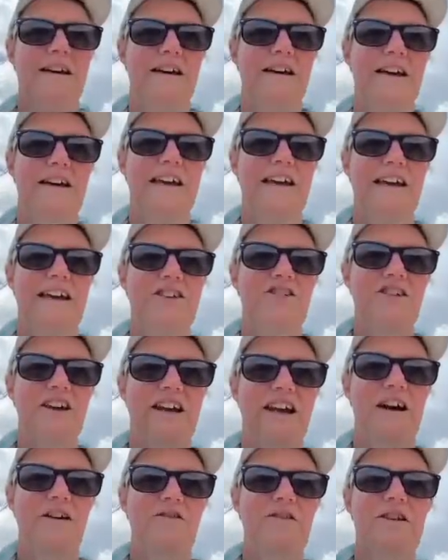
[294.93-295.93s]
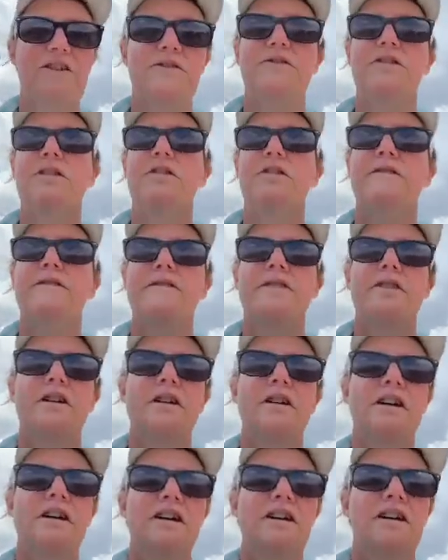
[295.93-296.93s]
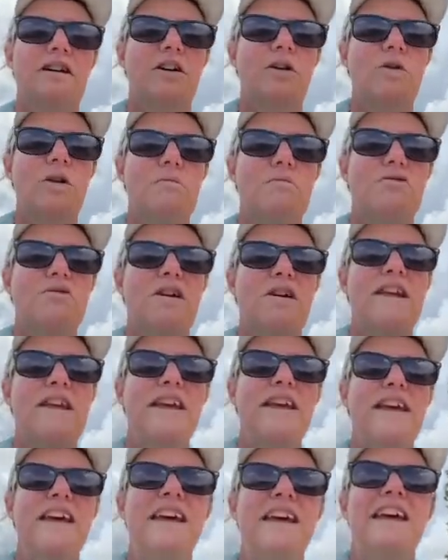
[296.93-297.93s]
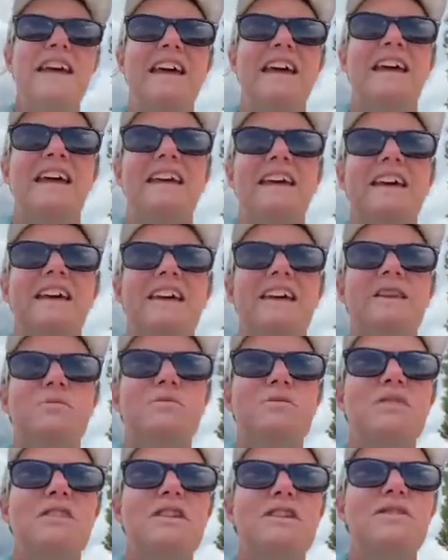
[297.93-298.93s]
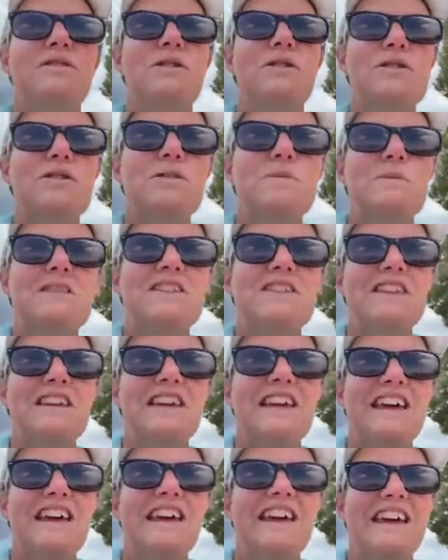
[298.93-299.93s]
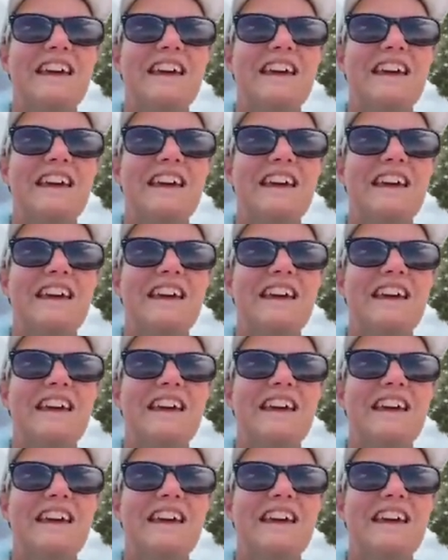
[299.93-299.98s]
Hey, check out this view for a quick break. It's pretty awesome, isn't it?